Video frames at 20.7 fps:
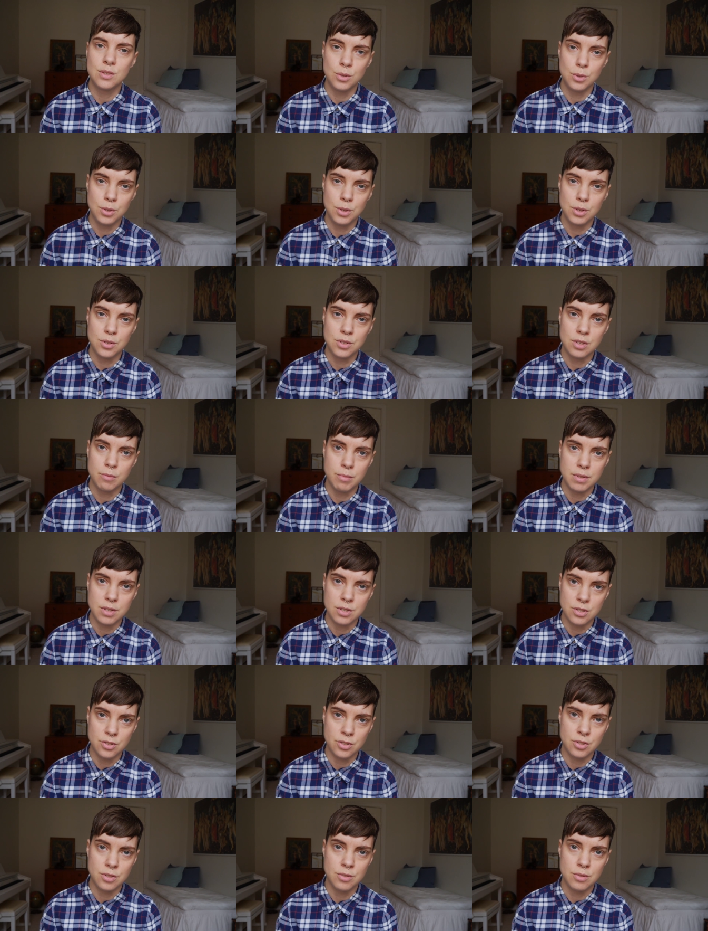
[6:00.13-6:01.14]
too good to be
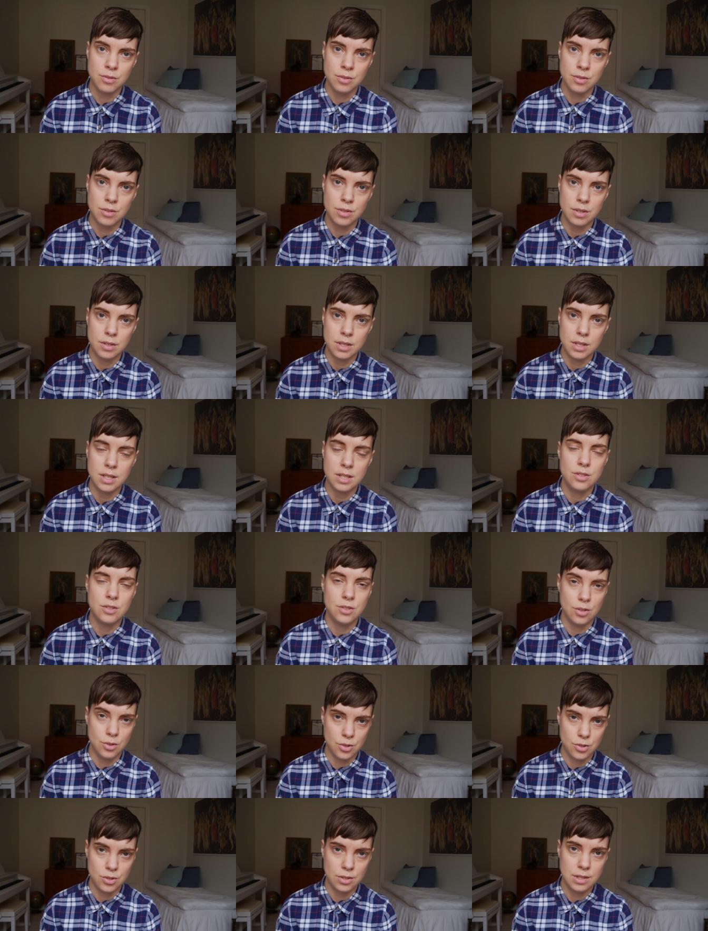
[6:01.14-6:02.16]
true, it
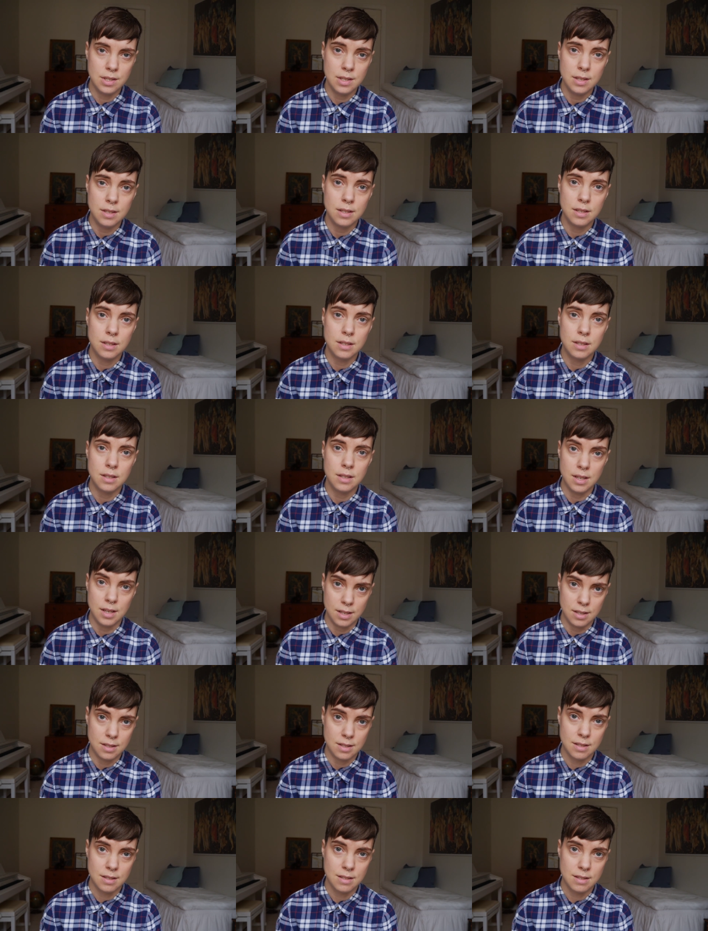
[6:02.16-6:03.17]
usually
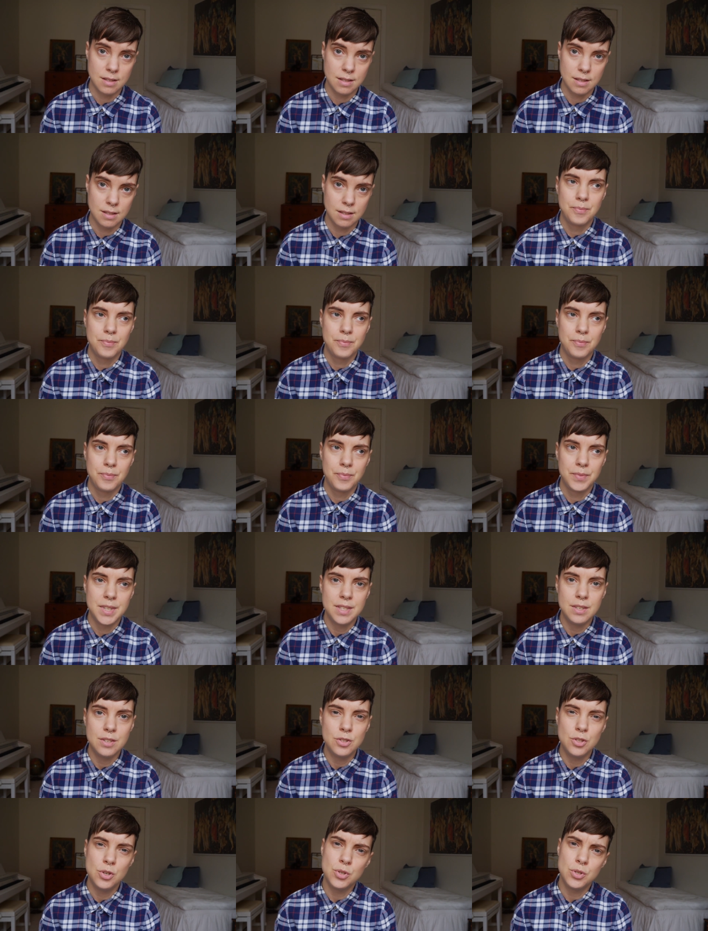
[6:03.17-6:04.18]
is. This
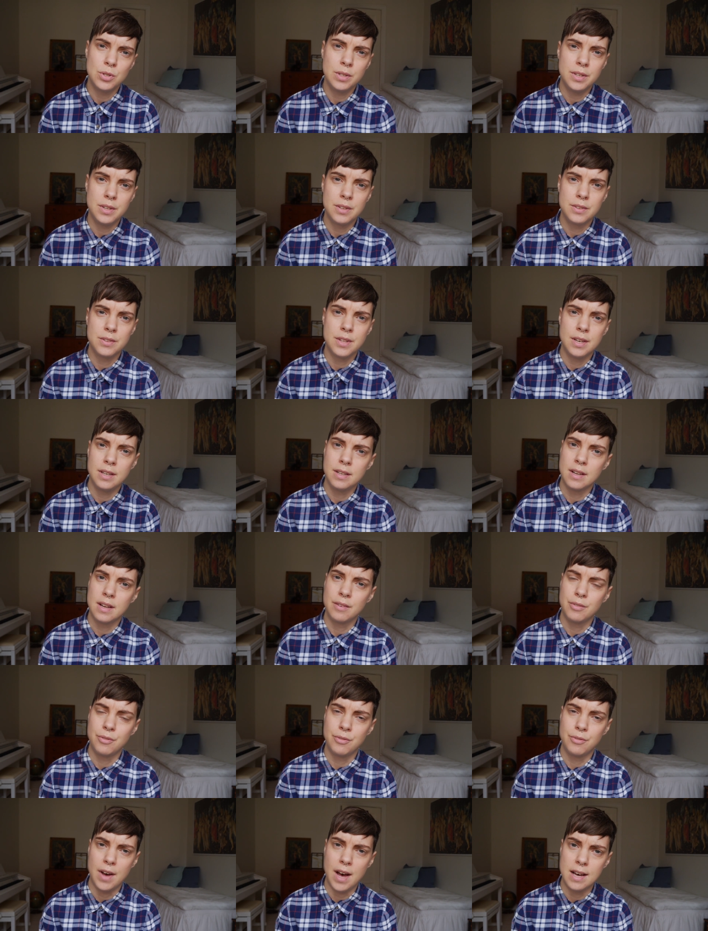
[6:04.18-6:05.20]
is usually the thing that
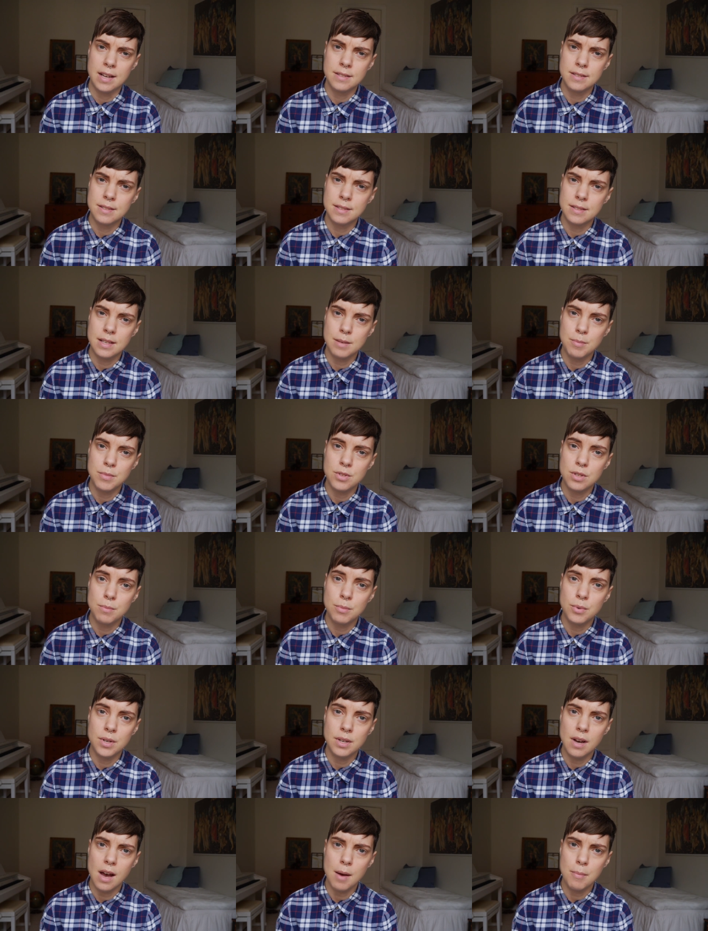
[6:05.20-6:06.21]
fans seem to
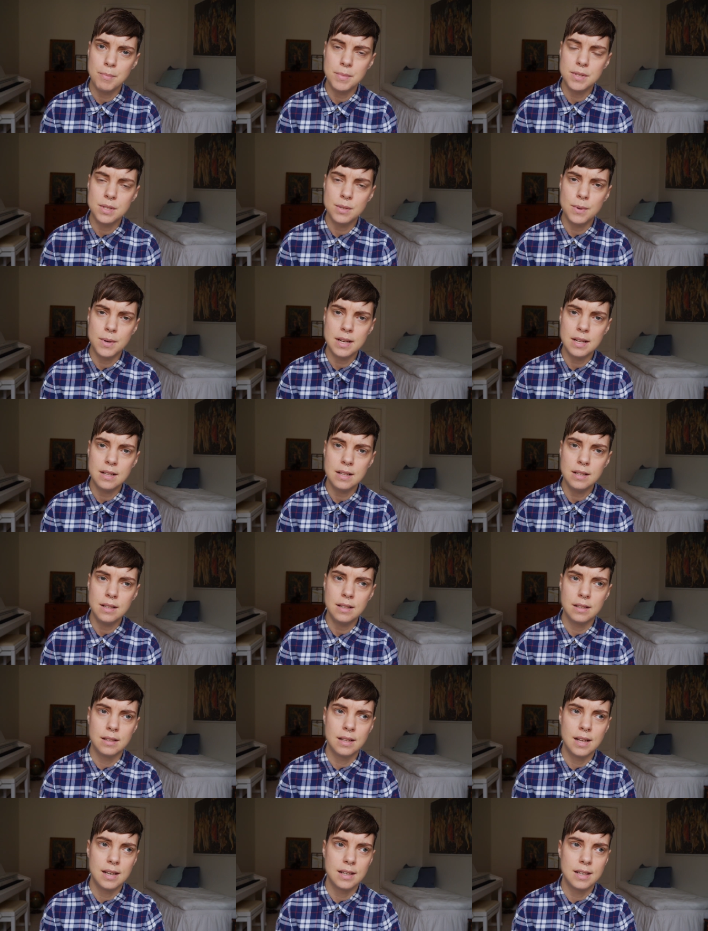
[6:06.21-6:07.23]
bring up as
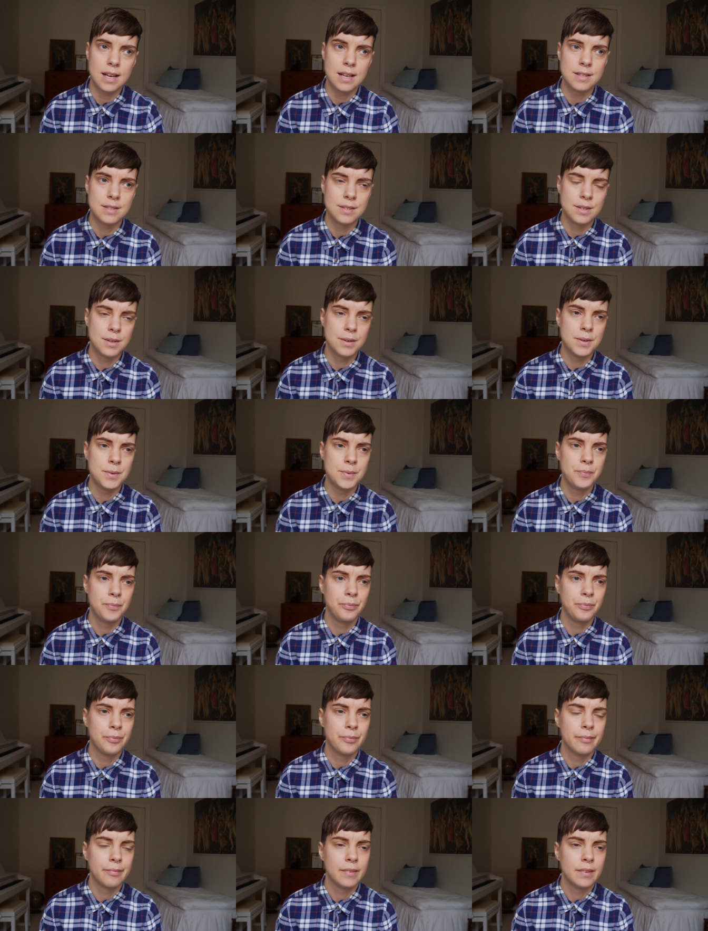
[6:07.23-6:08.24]
well, like as a
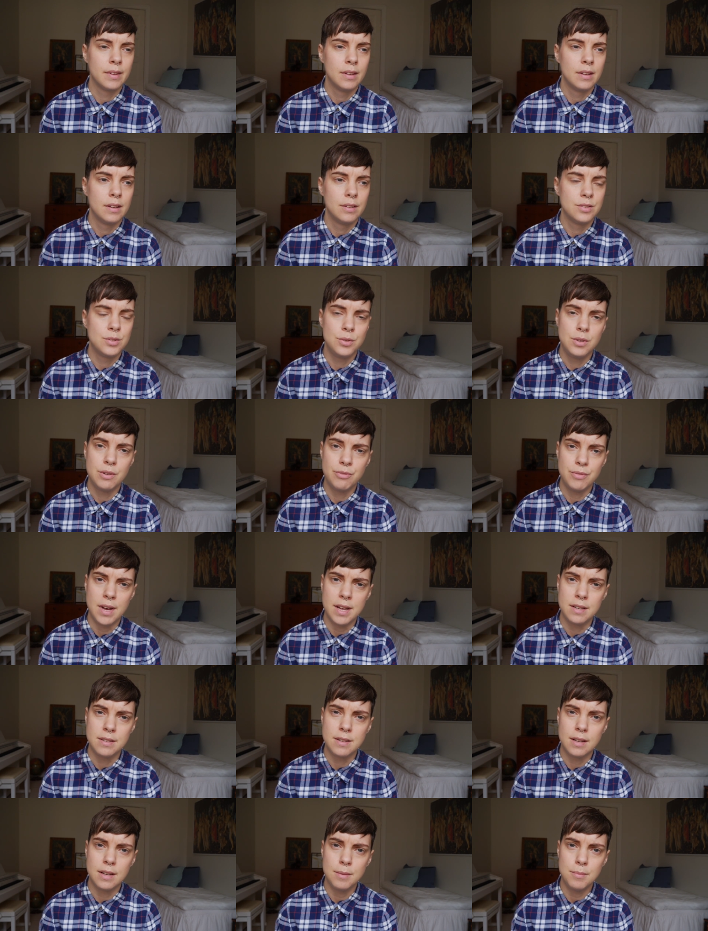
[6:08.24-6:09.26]
to
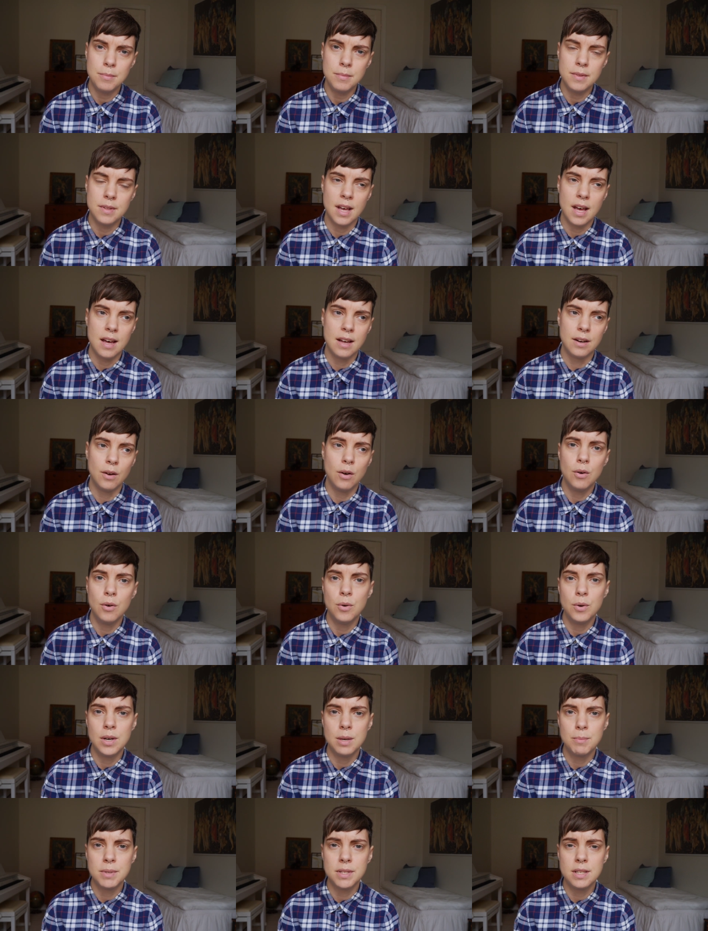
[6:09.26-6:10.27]
defend him that
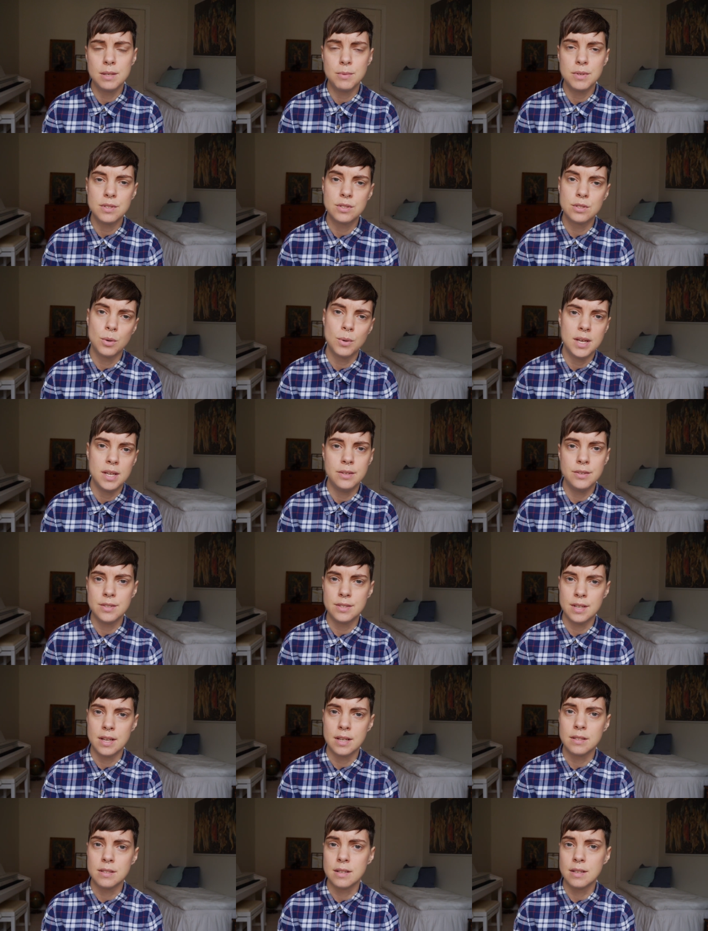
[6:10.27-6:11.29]
oh, but he was so
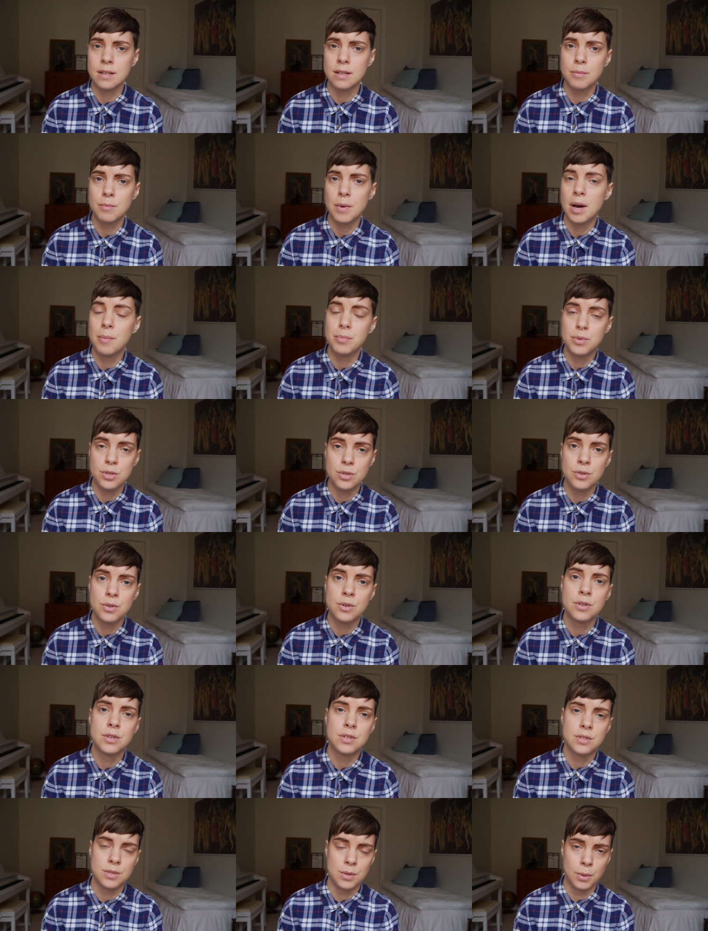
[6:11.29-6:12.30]
innocent and a
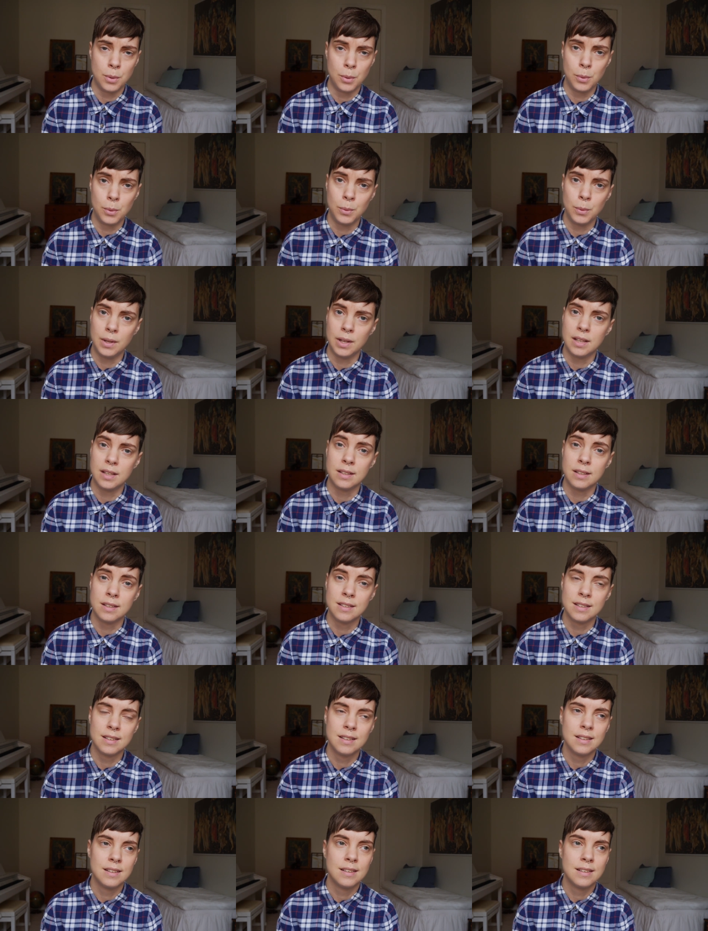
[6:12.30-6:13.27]
pure soul and